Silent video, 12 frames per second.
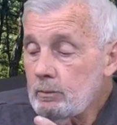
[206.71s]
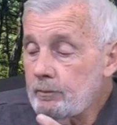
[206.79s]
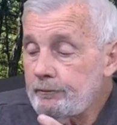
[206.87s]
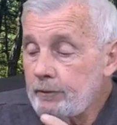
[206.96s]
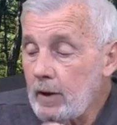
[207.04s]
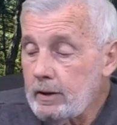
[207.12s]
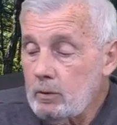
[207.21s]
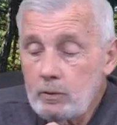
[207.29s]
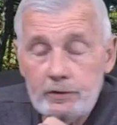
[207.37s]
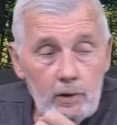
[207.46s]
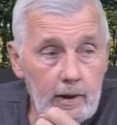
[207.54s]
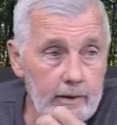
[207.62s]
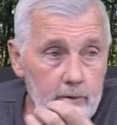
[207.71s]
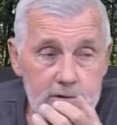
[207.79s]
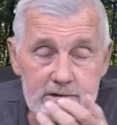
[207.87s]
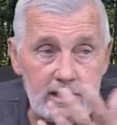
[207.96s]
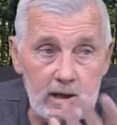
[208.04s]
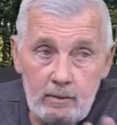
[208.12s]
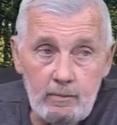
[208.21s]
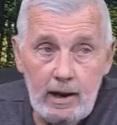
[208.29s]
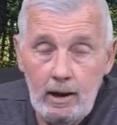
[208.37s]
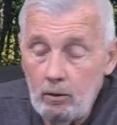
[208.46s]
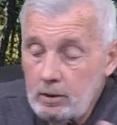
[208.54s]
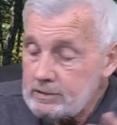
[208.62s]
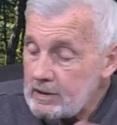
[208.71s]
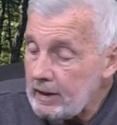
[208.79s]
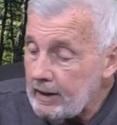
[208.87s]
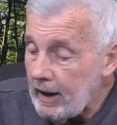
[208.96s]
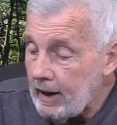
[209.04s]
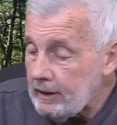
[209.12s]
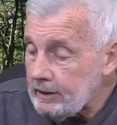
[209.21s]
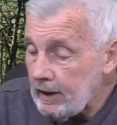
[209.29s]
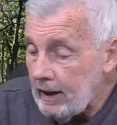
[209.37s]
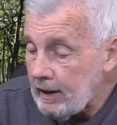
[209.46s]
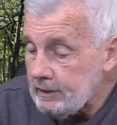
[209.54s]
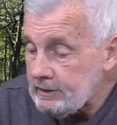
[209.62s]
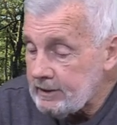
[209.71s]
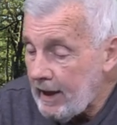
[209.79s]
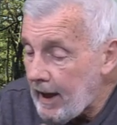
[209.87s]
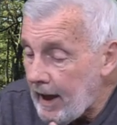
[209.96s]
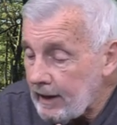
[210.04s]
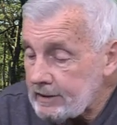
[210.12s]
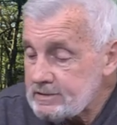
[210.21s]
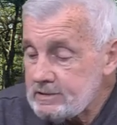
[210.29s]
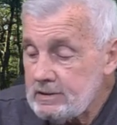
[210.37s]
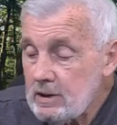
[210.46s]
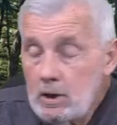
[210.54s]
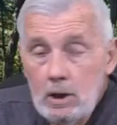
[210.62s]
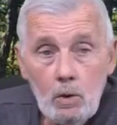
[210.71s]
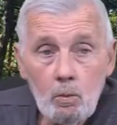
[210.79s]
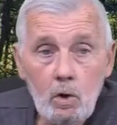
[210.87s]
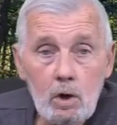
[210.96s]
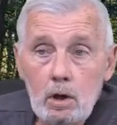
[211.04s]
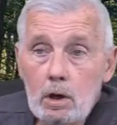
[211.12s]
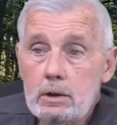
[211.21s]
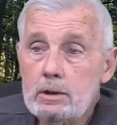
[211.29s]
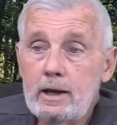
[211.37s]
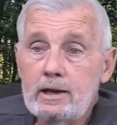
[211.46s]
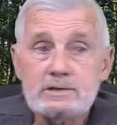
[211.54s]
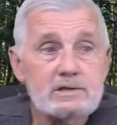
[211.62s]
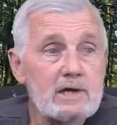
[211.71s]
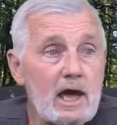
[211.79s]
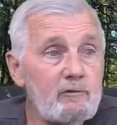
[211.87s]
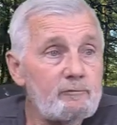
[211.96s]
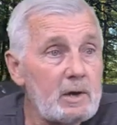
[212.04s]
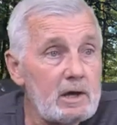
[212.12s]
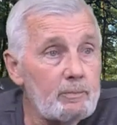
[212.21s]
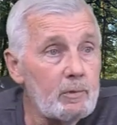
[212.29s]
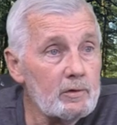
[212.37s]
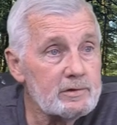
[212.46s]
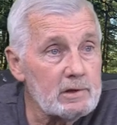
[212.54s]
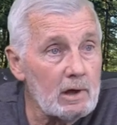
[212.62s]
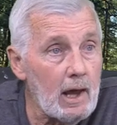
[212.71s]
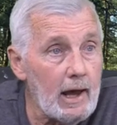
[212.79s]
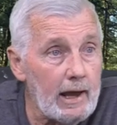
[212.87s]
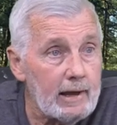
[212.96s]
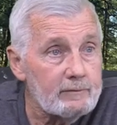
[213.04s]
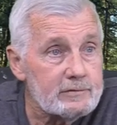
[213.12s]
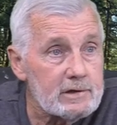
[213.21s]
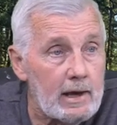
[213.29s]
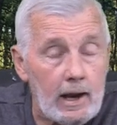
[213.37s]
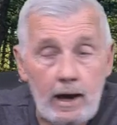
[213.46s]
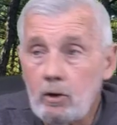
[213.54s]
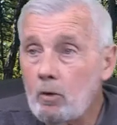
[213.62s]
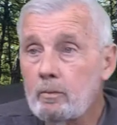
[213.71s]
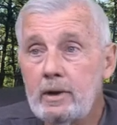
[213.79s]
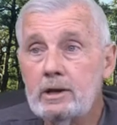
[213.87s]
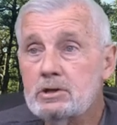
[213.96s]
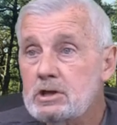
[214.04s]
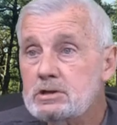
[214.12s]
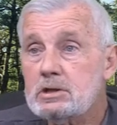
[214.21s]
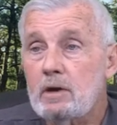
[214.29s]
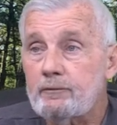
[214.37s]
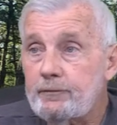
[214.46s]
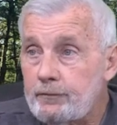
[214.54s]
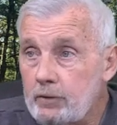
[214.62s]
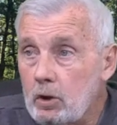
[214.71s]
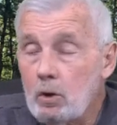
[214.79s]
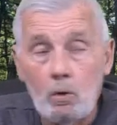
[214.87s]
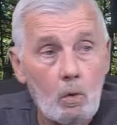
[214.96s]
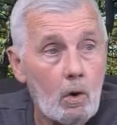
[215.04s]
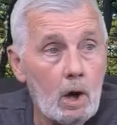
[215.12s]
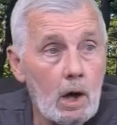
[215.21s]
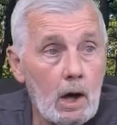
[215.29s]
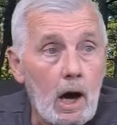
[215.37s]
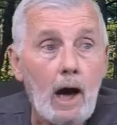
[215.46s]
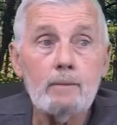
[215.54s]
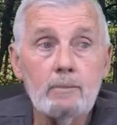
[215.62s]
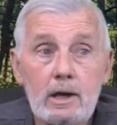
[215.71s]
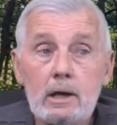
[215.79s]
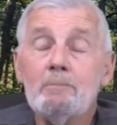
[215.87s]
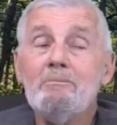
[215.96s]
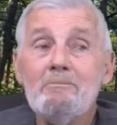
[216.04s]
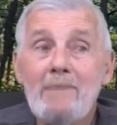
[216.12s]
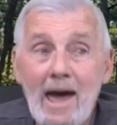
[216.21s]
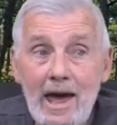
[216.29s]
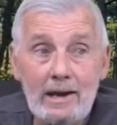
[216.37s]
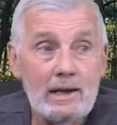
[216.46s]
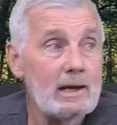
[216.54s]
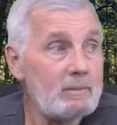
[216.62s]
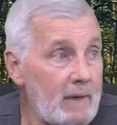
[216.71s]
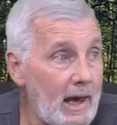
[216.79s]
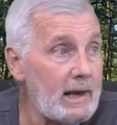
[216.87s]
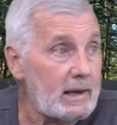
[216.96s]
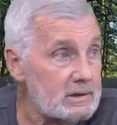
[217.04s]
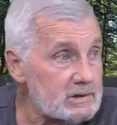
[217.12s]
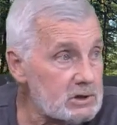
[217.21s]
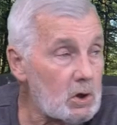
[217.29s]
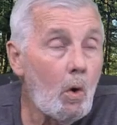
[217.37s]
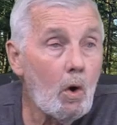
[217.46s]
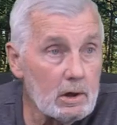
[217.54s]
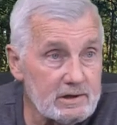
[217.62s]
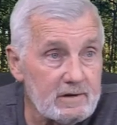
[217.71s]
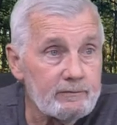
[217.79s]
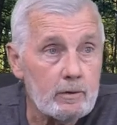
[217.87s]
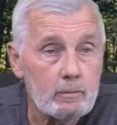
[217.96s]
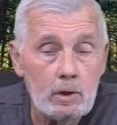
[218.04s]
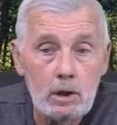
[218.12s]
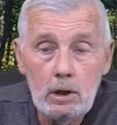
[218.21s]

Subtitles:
flooded with letters, emails, and text, where it saved people's lives. And I don't mean just a few. I mean many, many, scores of them.